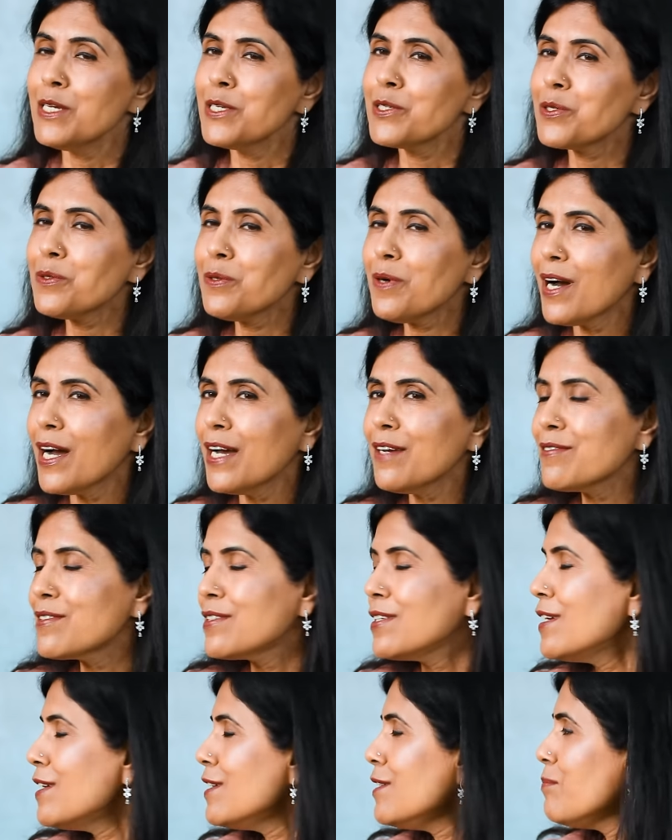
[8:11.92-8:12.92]
So I have
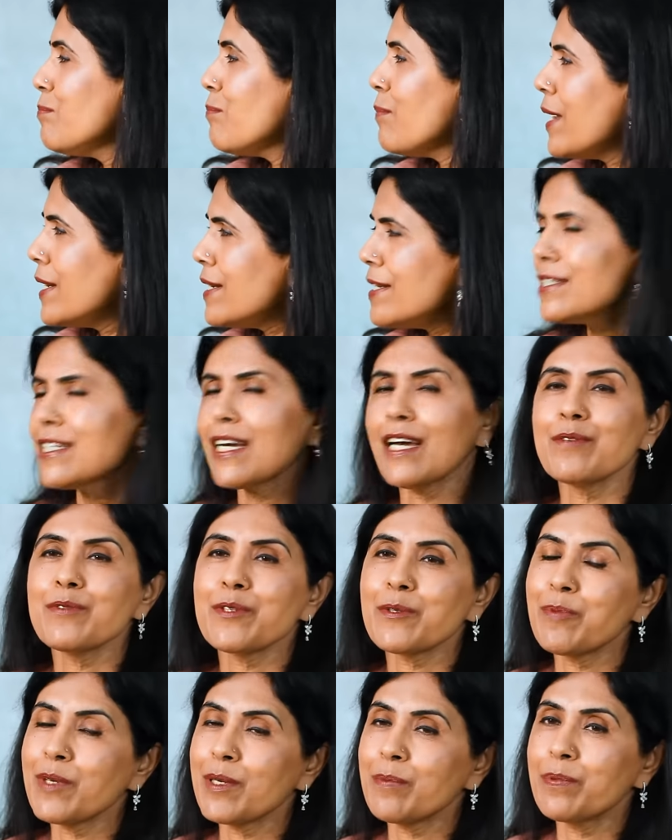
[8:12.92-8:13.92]
seen many
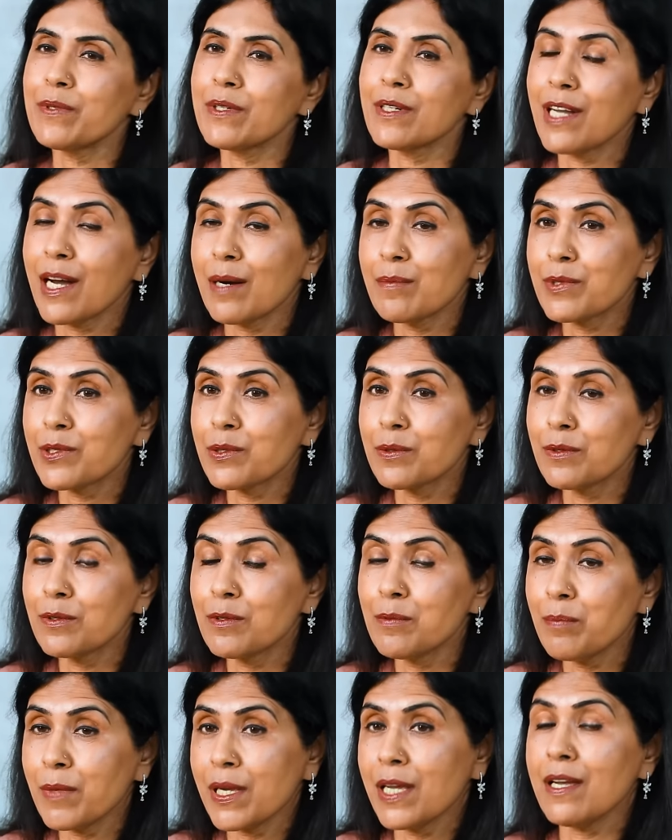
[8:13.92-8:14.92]
times people come
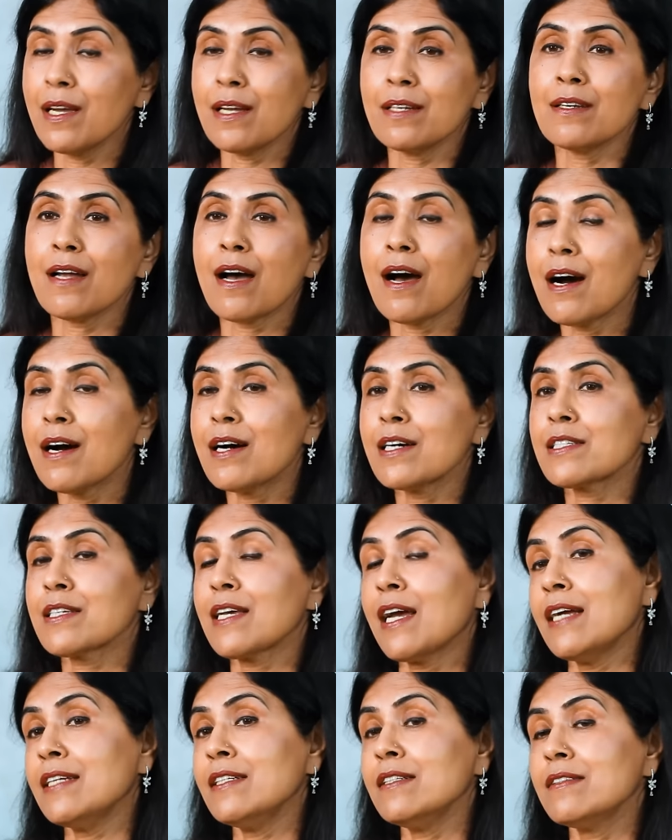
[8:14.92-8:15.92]
to me and ask,
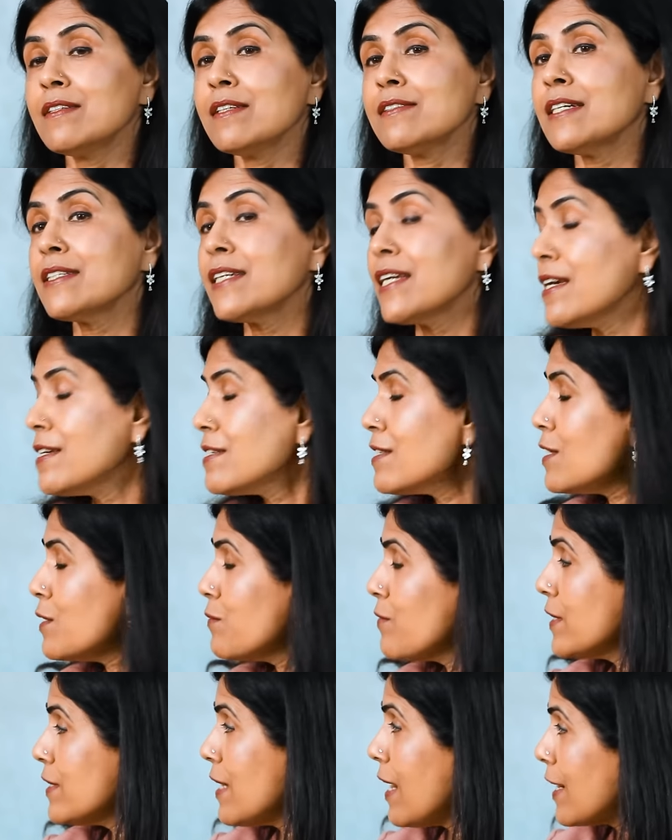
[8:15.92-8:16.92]
and there are
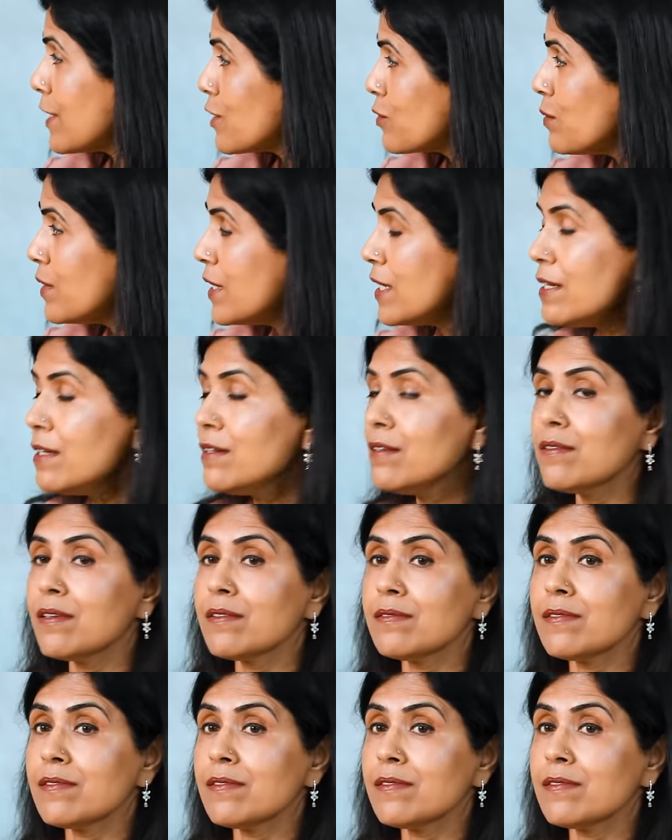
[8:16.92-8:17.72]
cases that actually